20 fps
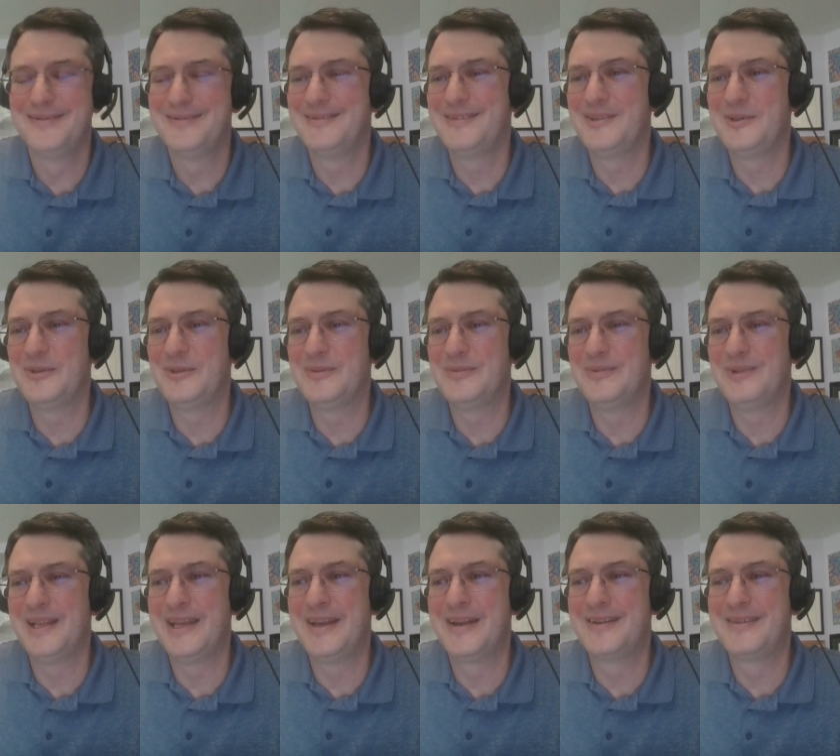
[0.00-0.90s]
little
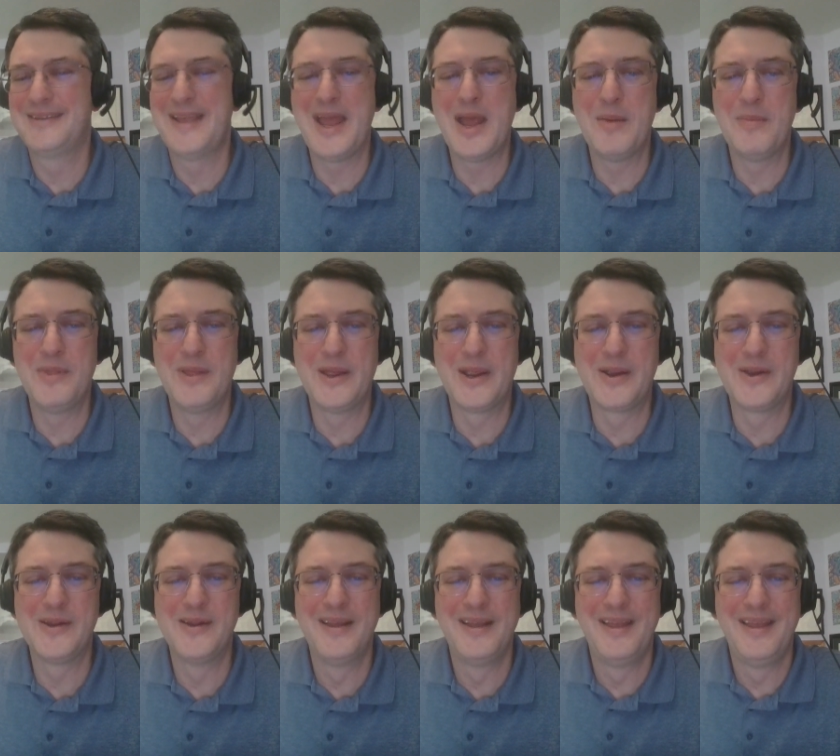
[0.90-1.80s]
link tab
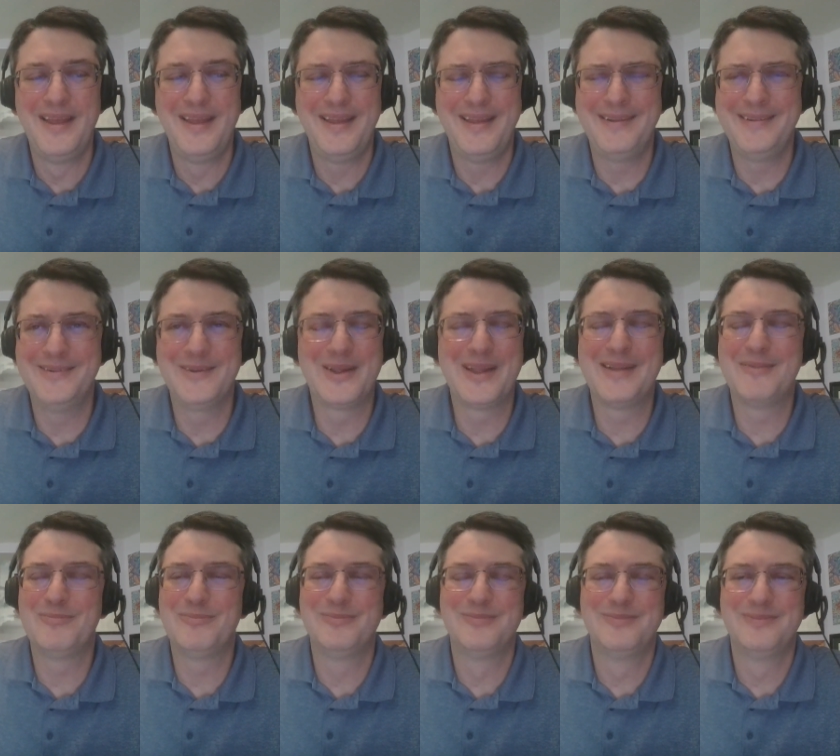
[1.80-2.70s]
there, and you'll get
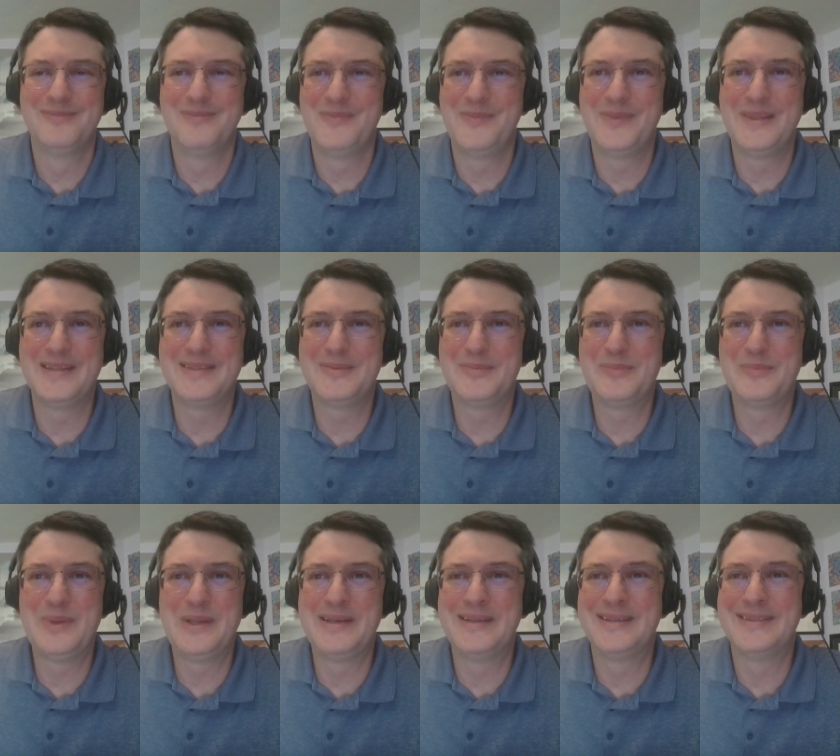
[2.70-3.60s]
this
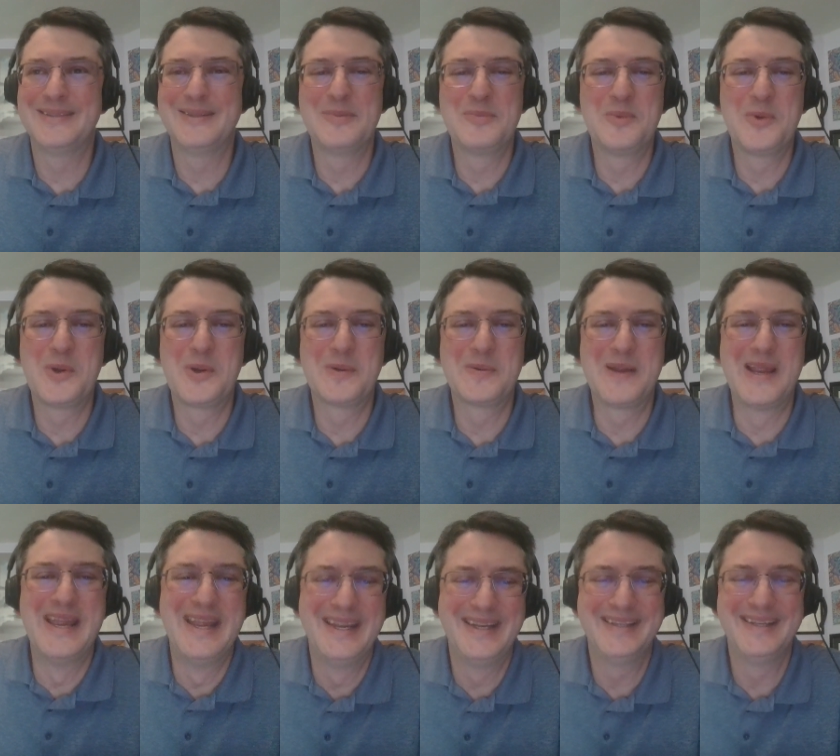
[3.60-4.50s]
opinions and more,
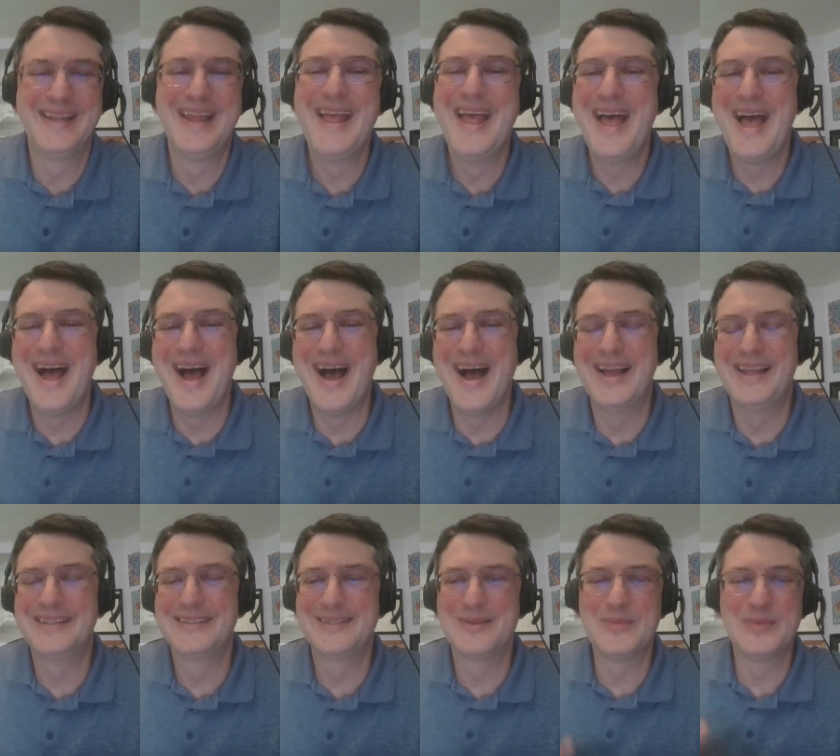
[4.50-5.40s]
right? Uh,
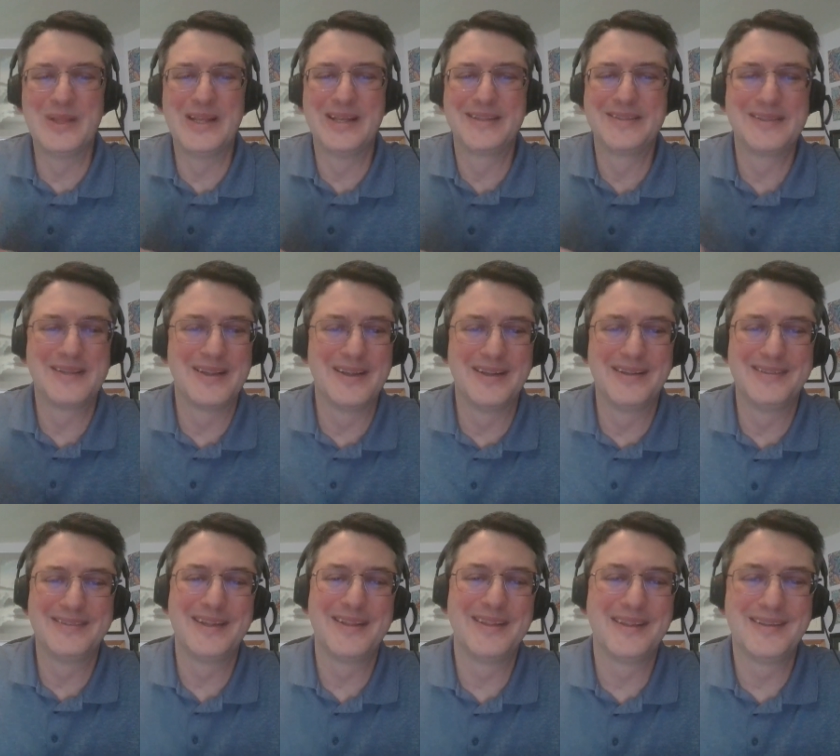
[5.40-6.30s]
and some links to,
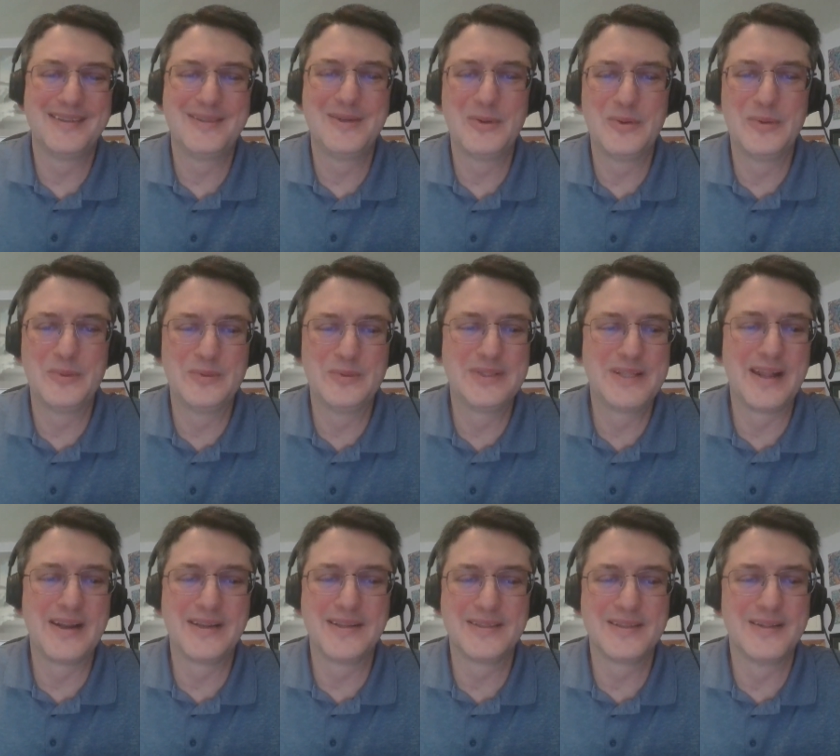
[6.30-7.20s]
to, to
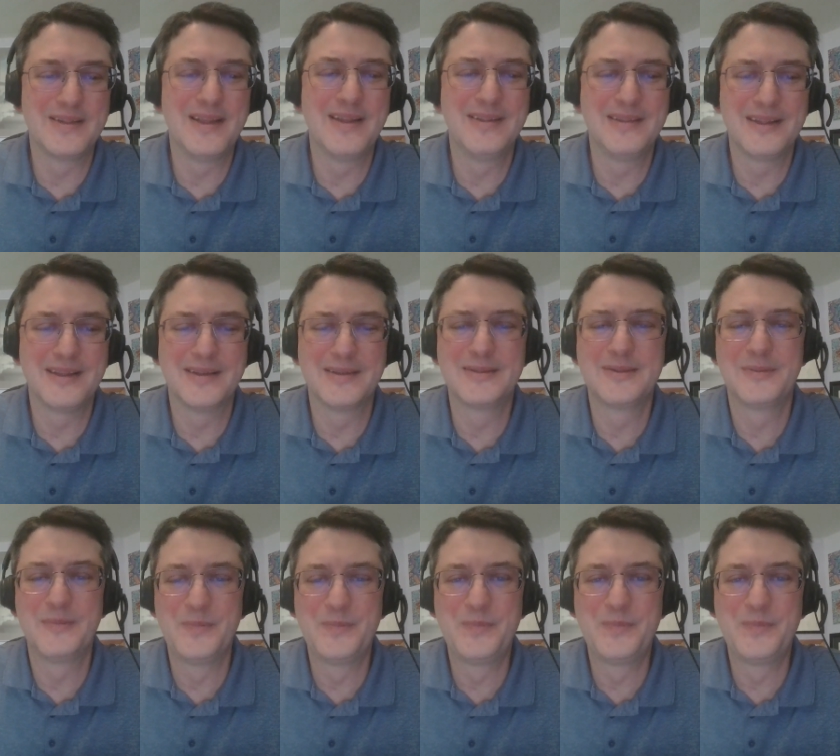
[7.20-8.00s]
studies and, and things.